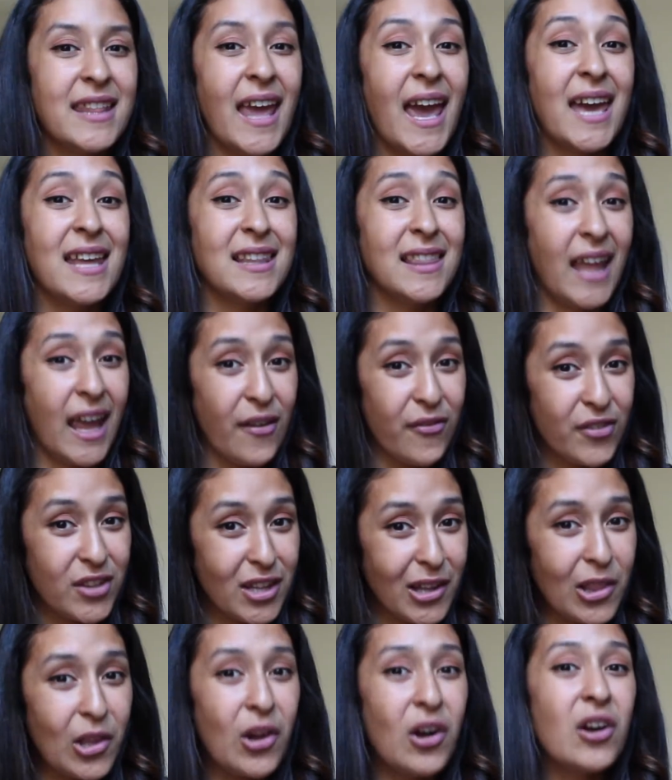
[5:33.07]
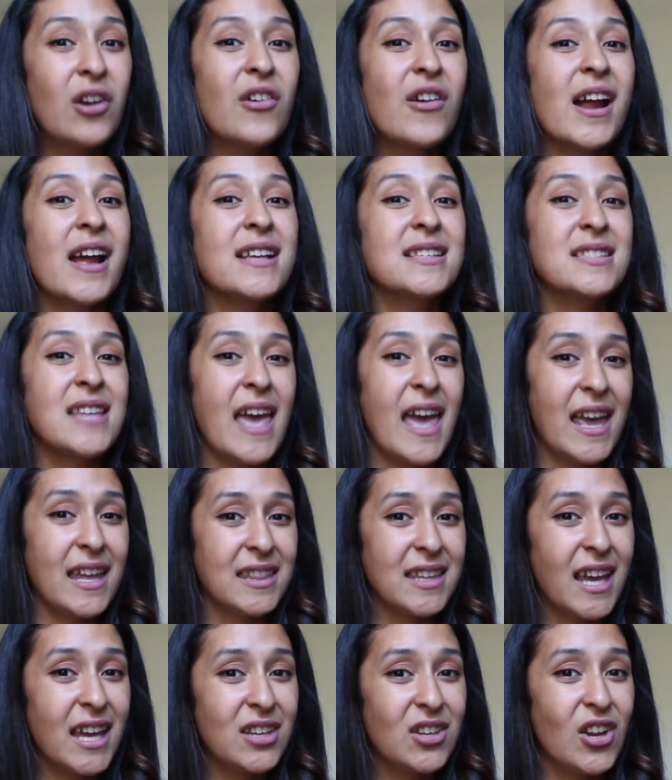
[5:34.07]
They had Life in the Long Grass
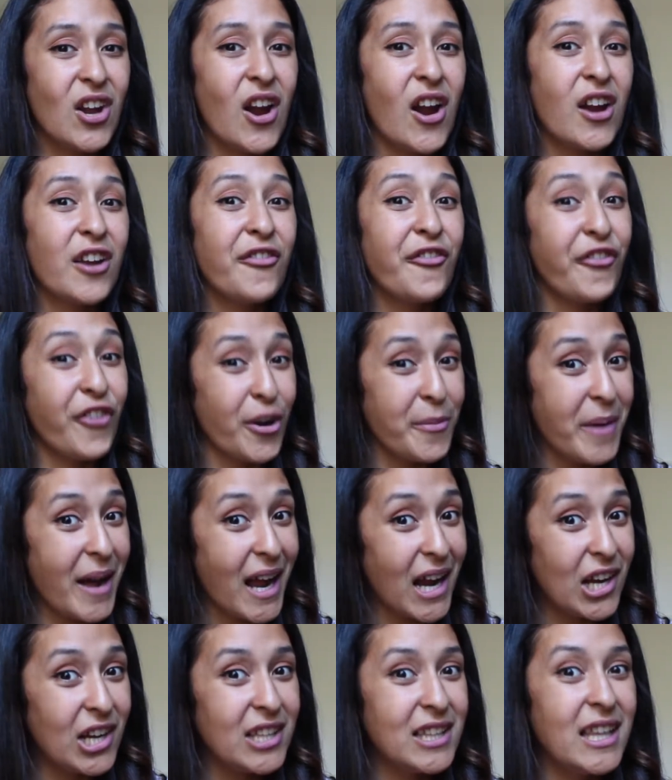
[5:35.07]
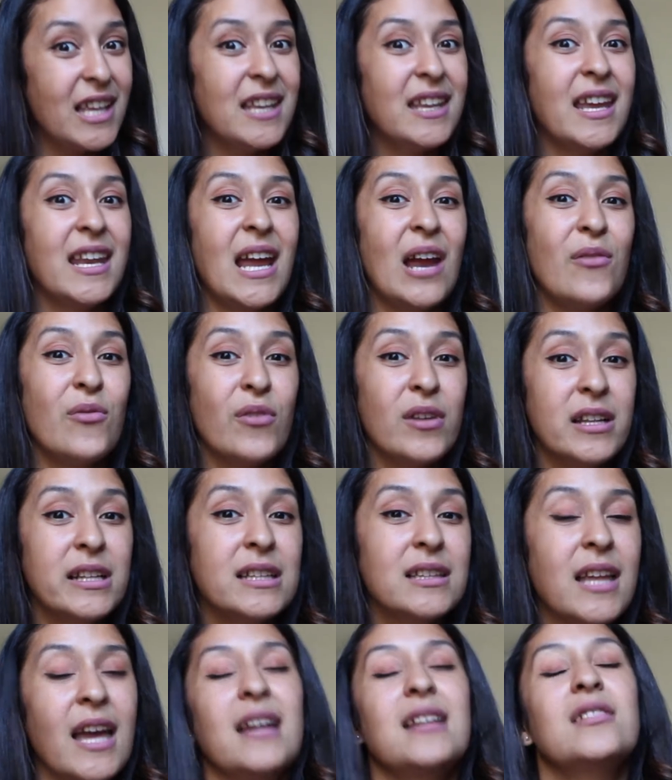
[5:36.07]
hand-dyed yarn from Ireland, and I really
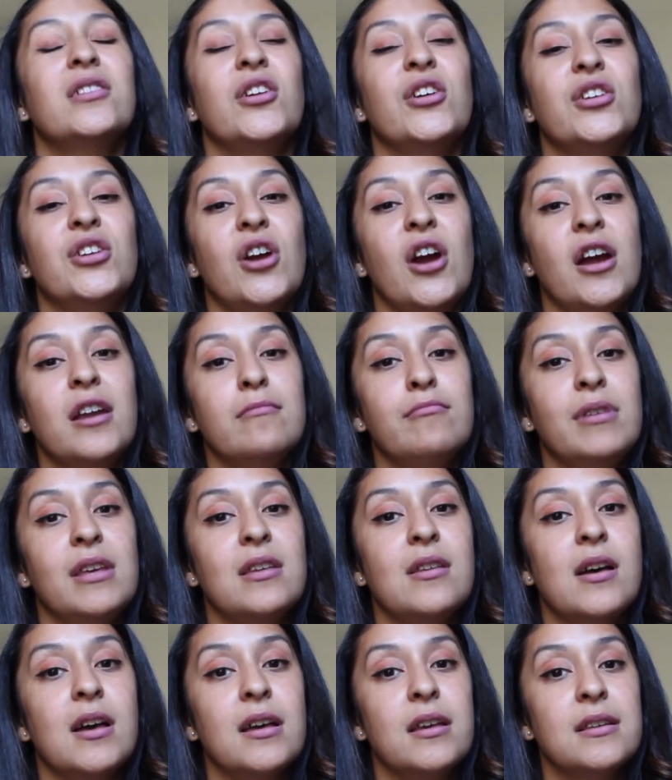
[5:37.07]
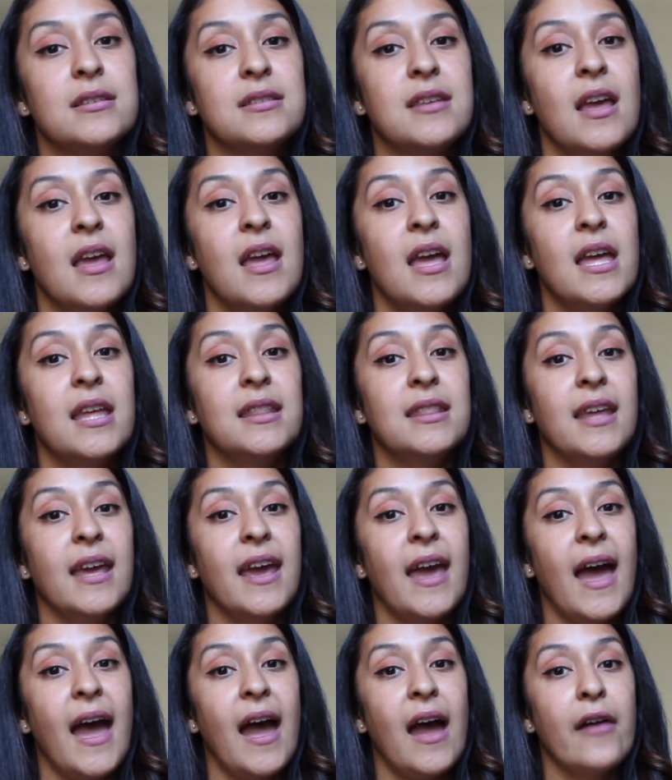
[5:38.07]
like their yarn because they
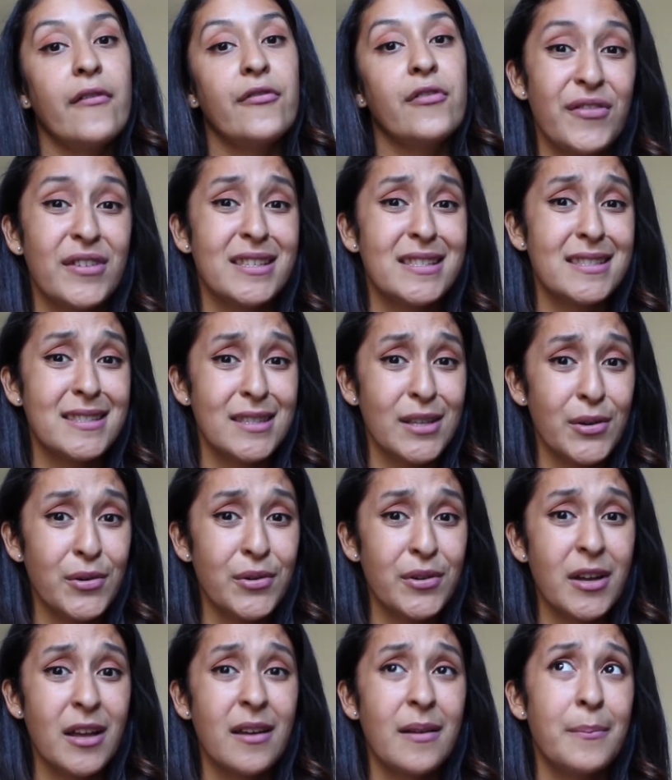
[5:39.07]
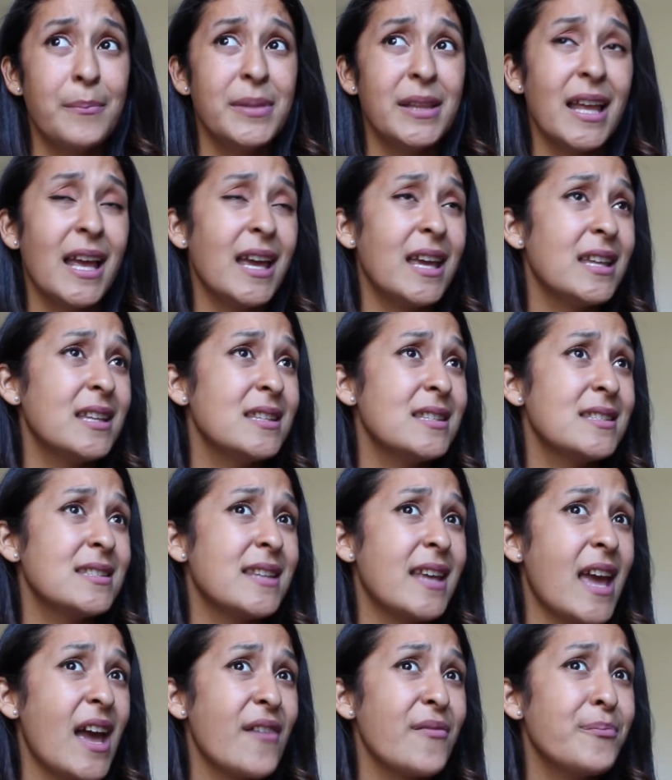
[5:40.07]
have silk blends.
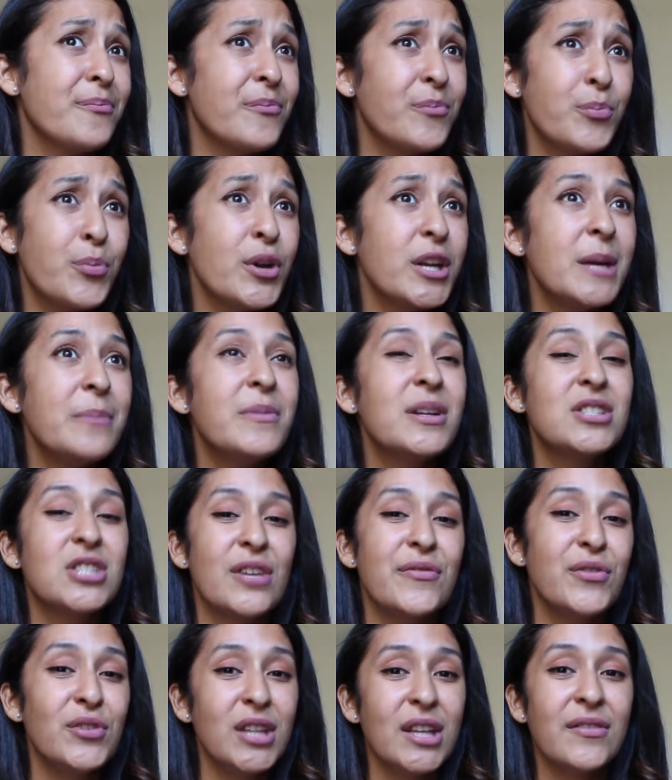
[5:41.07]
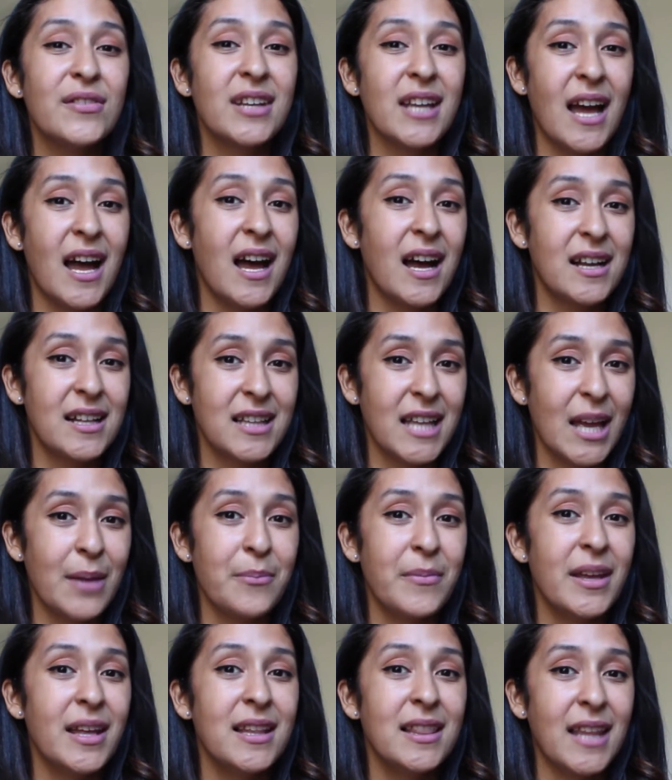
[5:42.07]
They have pretty much, if you live in a hot
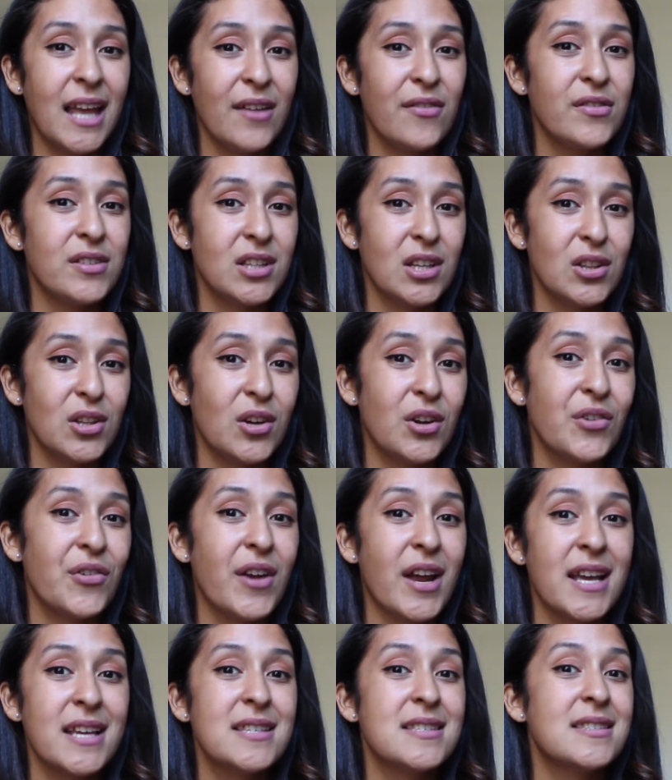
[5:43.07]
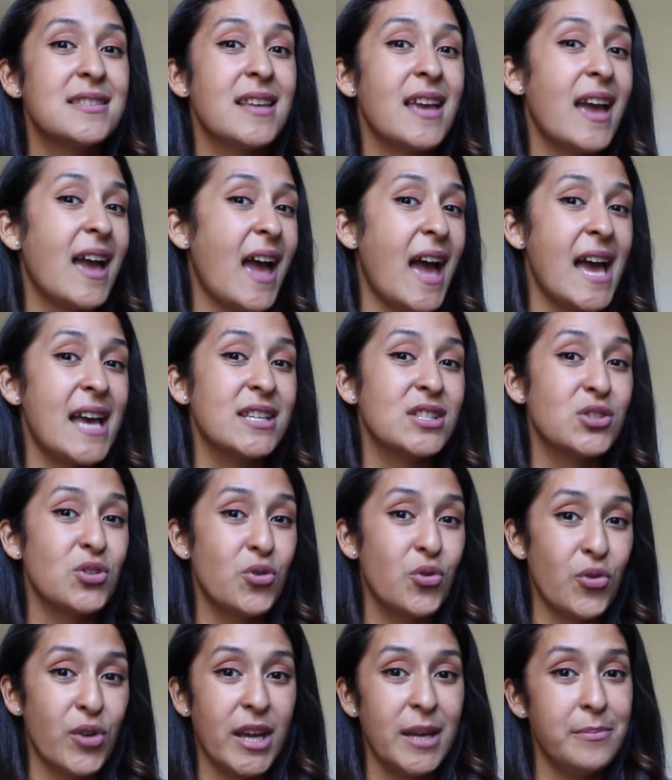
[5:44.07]
climate, Life in the Long Grass has
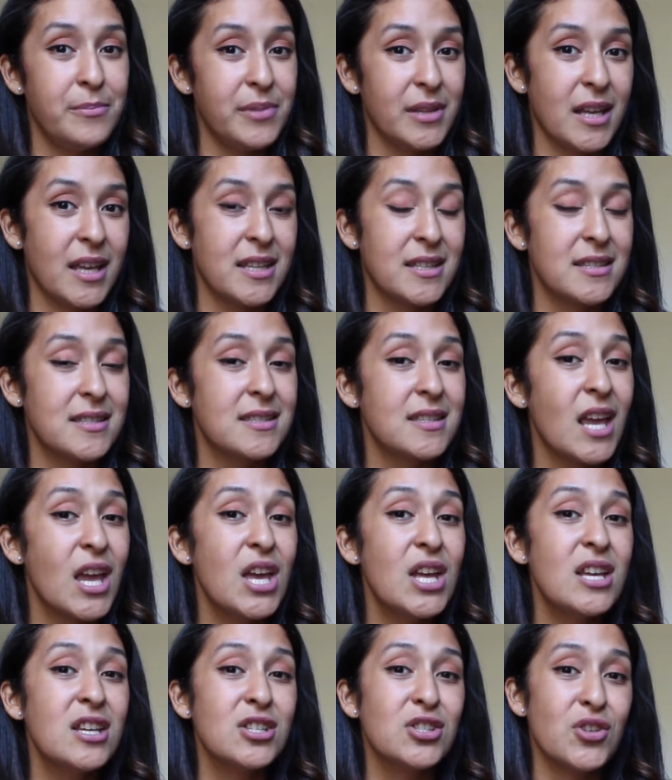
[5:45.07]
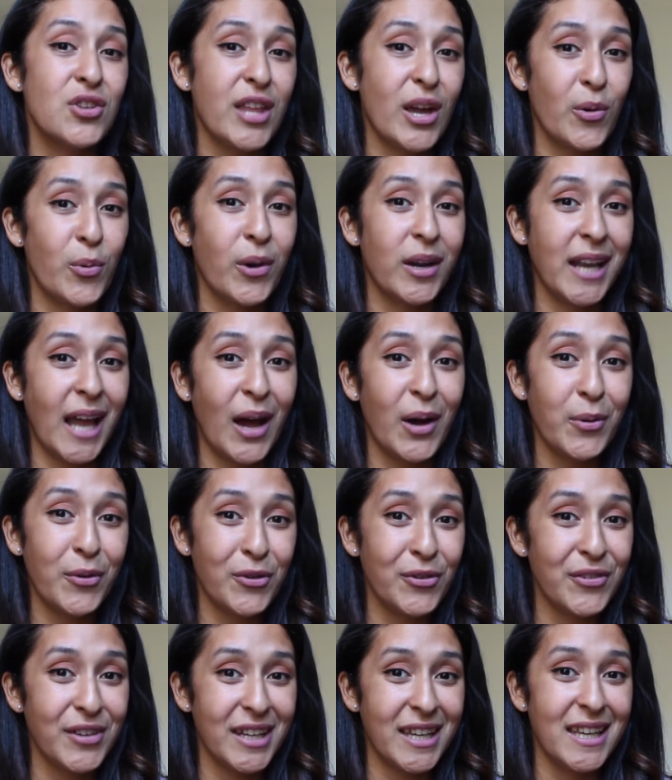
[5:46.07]
great blends so that we're not
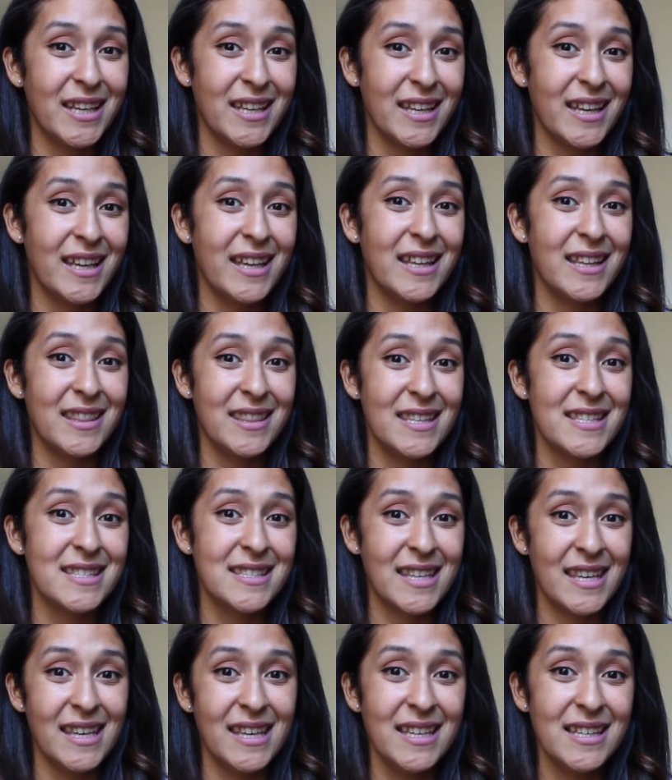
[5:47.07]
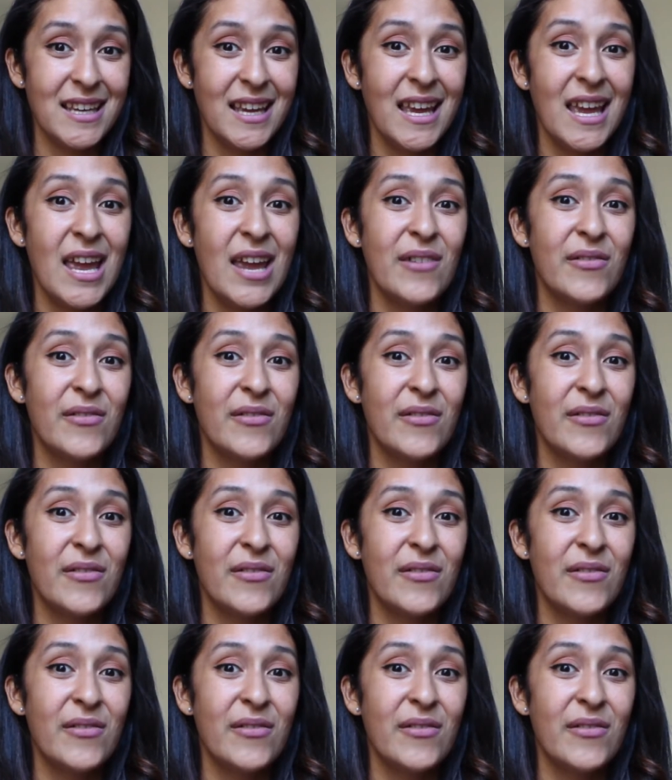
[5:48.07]
overheating in this heat.